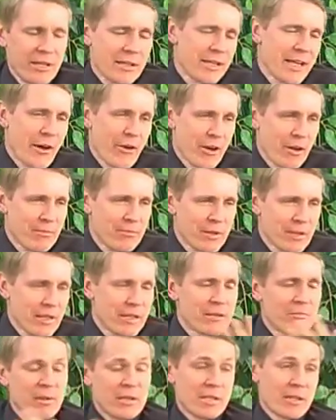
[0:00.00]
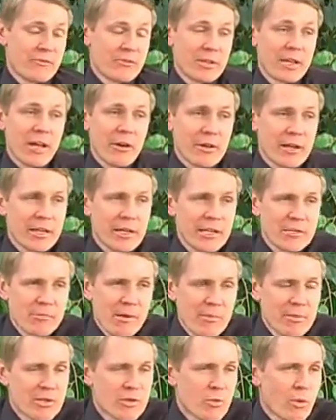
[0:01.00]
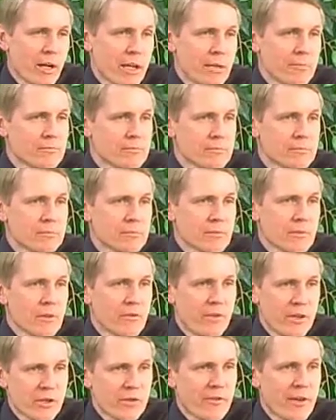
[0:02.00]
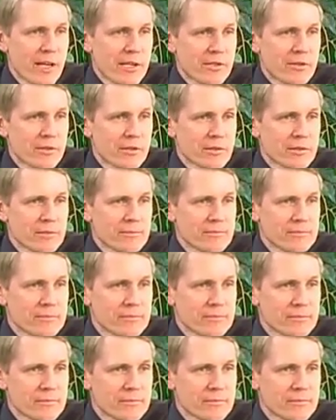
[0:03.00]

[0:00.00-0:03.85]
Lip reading: we could count them, but it'd be tough to count, I guess, probably 20 fish fossils.